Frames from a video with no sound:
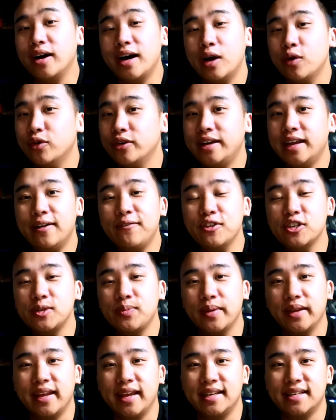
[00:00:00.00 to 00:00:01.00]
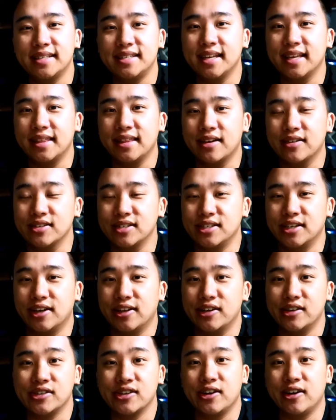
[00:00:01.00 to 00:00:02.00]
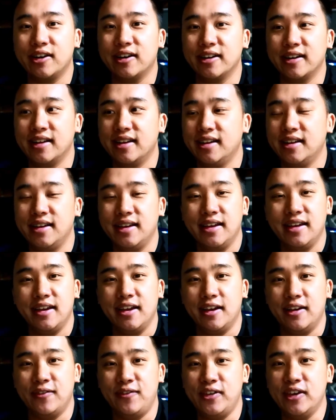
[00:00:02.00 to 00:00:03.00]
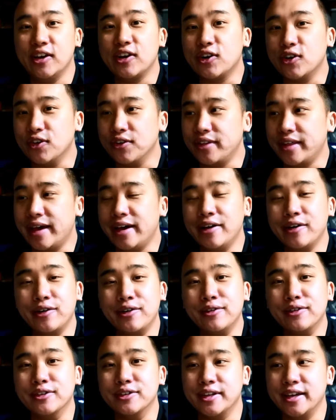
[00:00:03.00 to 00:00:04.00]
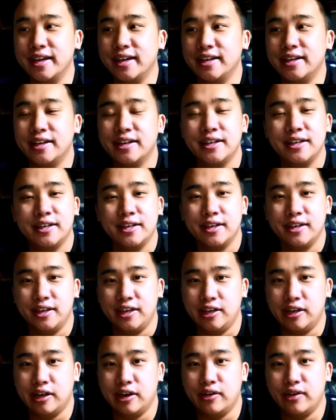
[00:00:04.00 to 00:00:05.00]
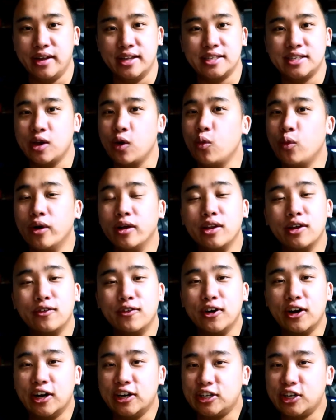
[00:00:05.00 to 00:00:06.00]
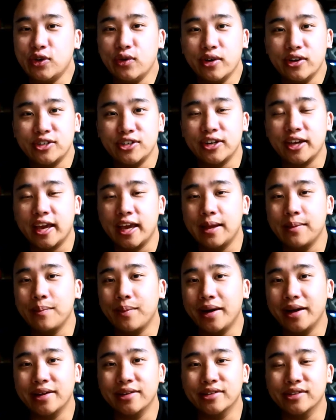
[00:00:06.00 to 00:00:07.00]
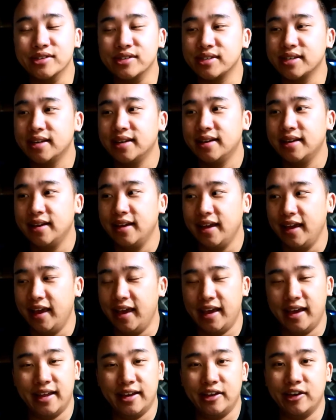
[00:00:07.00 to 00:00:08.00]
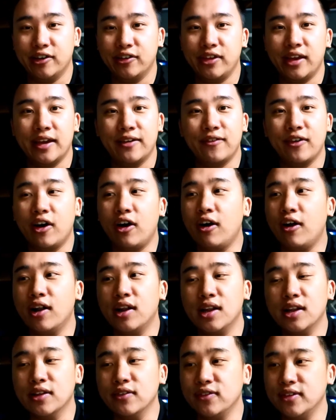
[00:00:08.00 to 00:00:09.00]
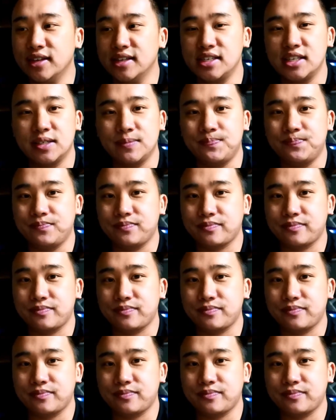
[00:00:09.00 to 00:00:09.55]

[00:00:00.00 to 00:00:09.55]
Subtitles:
would never spend $8,000 to $10,000 on a vehicle that old, and you know, it's well over 200k miles, and you know, they have all of this